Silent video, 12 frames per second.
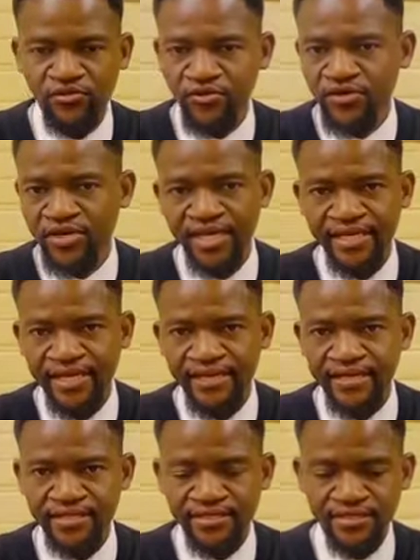go on a later
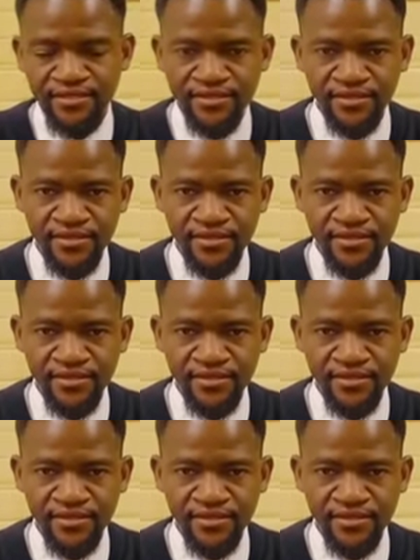date.